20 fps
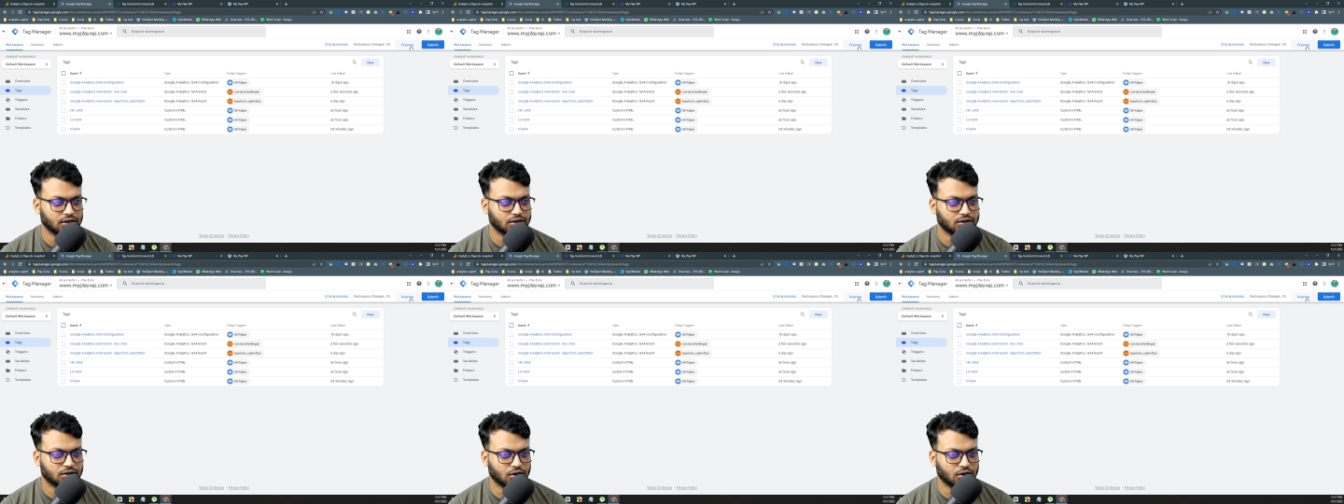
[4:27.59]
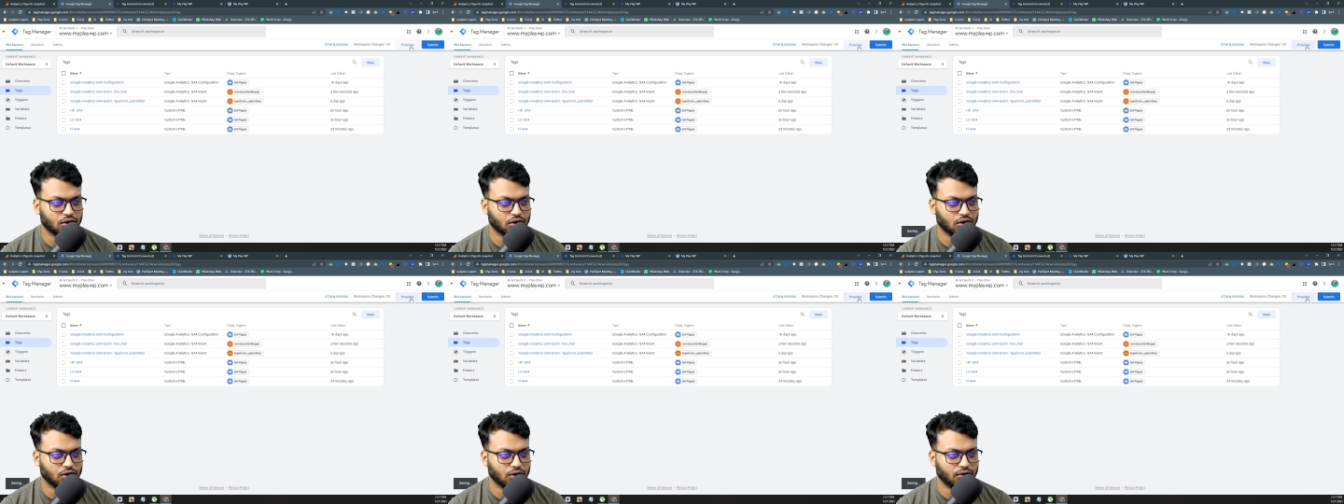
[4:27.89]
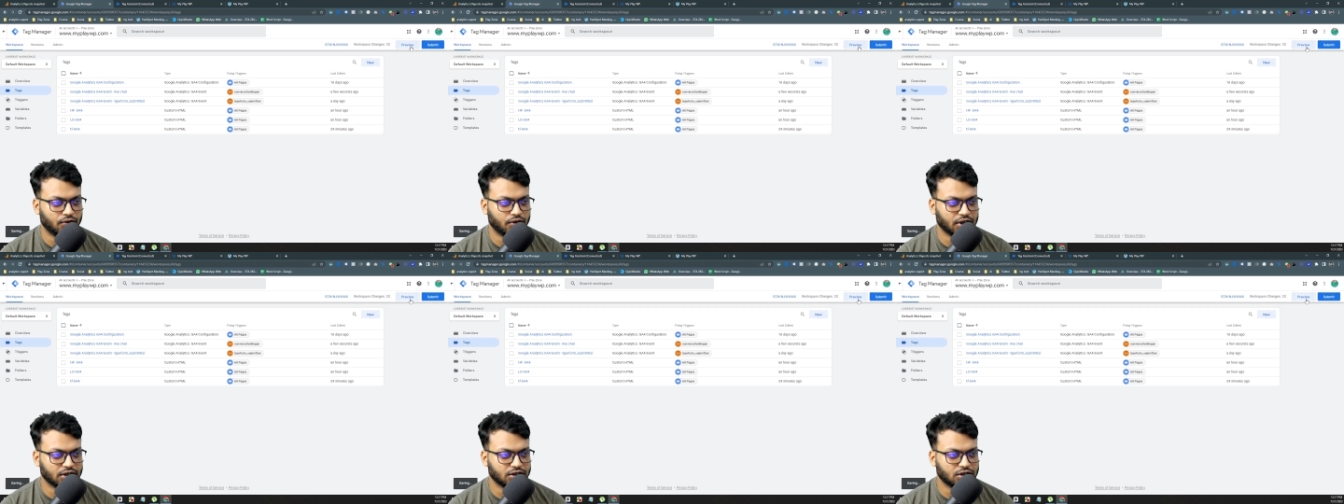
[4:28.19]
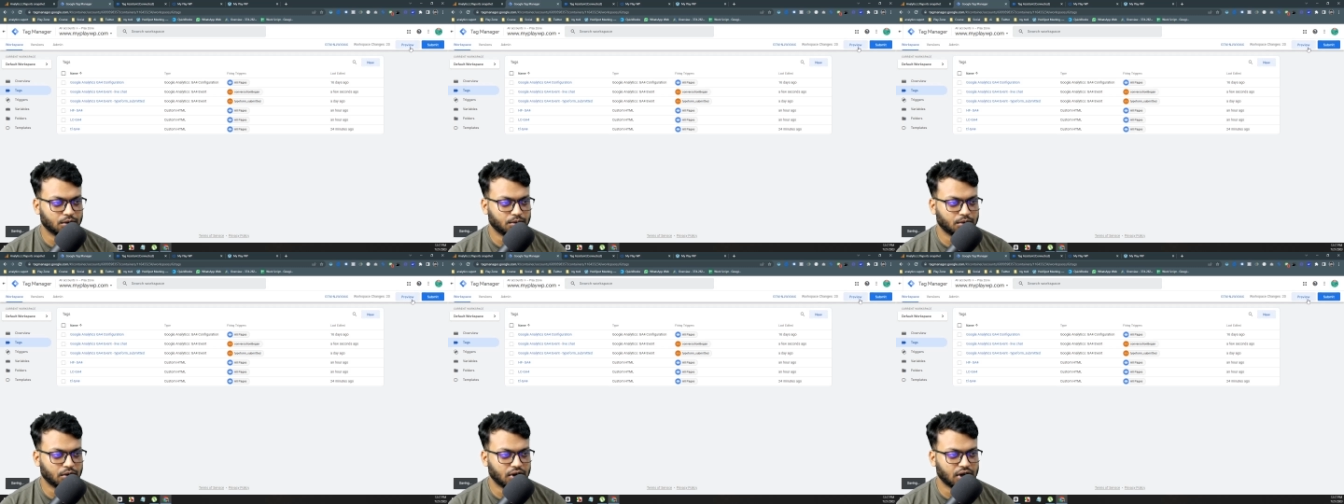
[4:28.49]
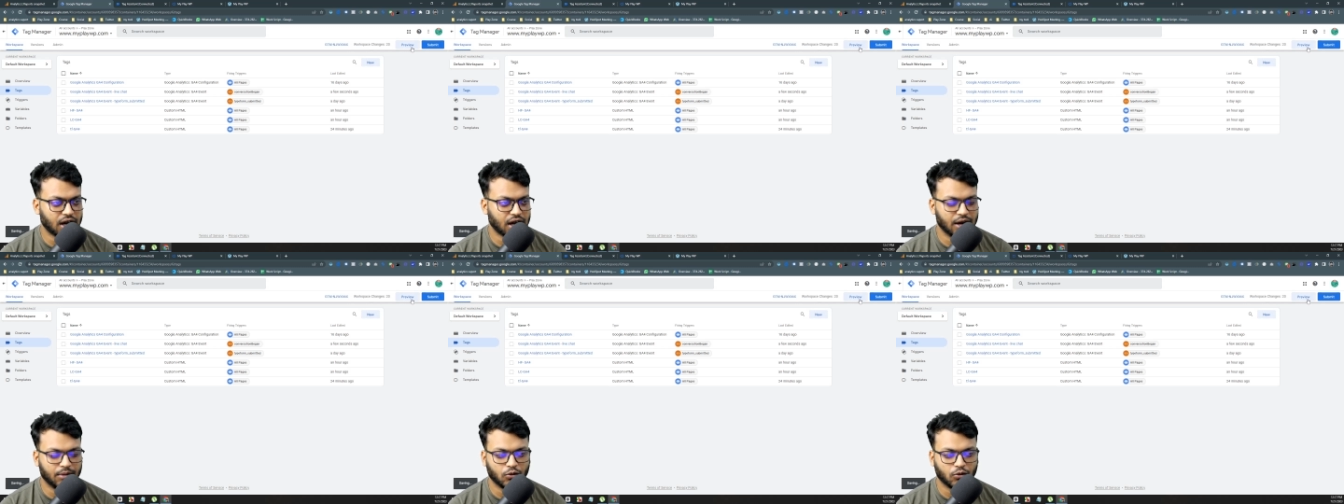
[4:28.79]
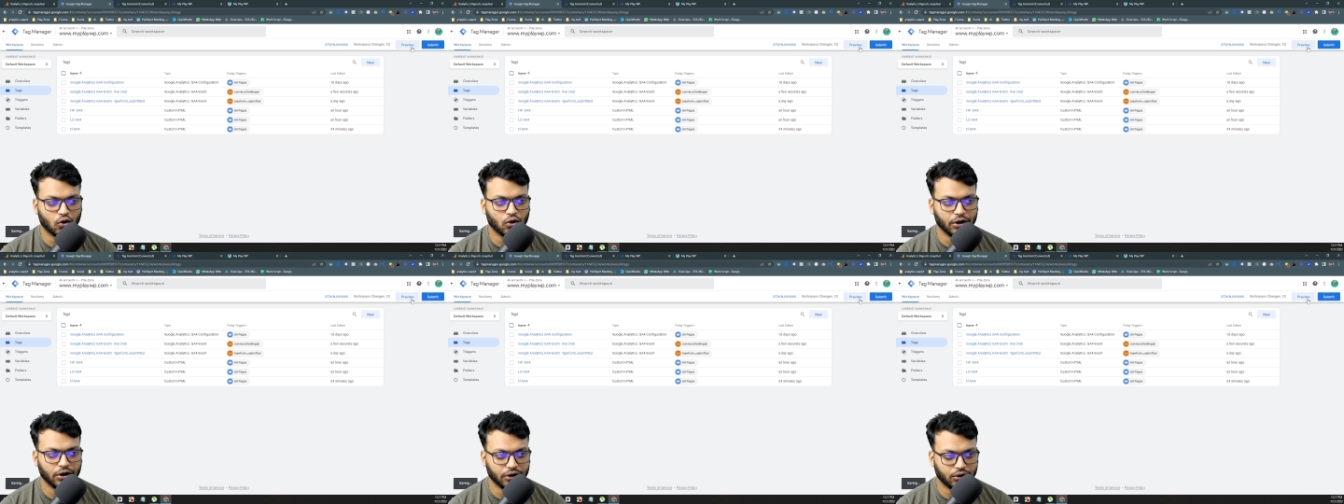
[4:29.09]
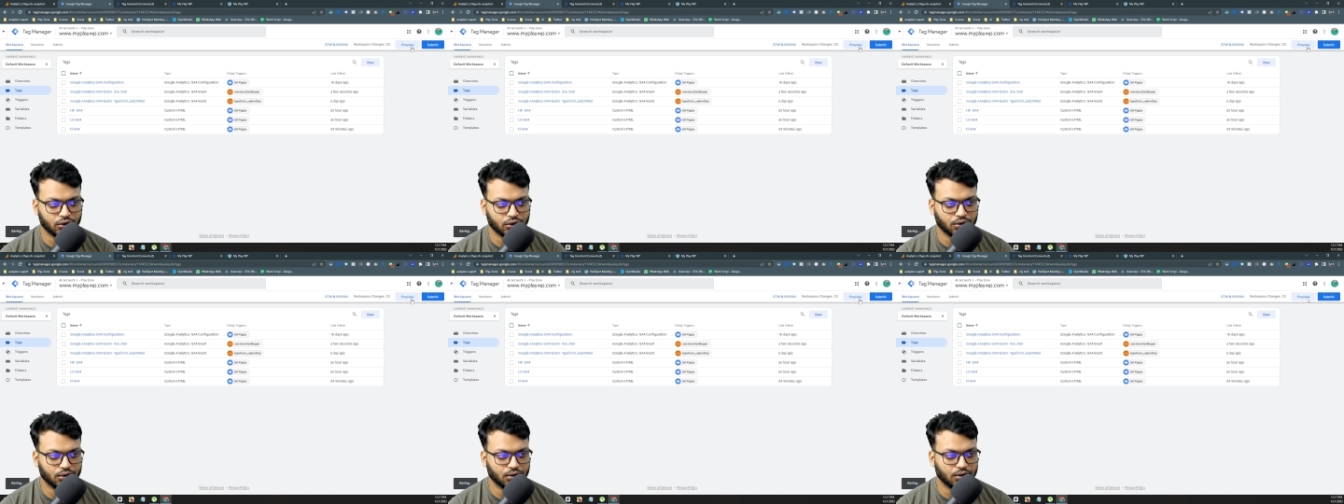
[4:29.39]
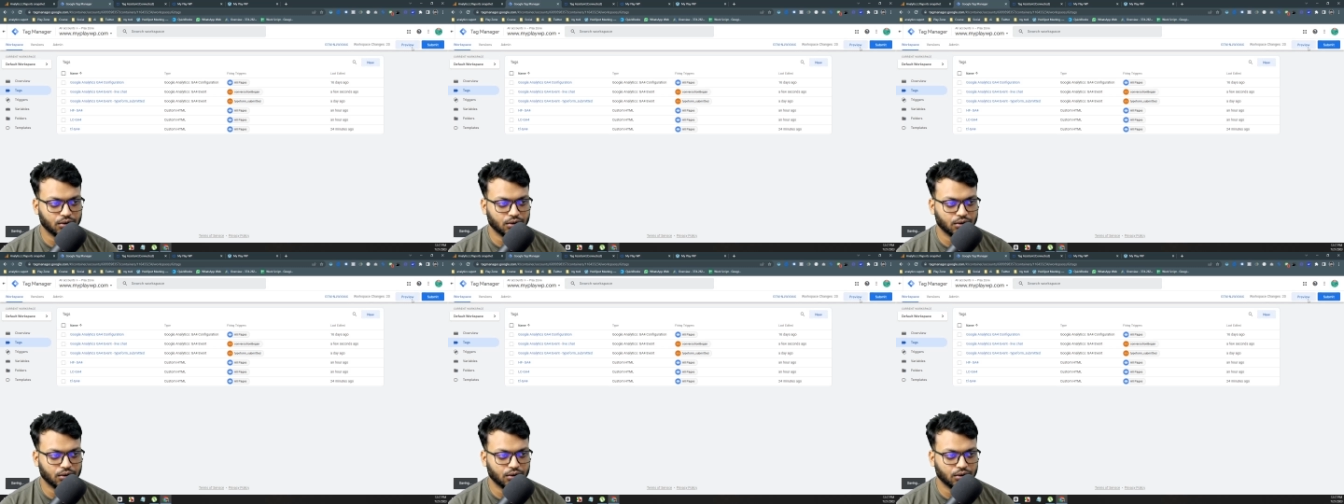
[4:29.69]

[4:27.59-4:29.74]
so first of all I am going to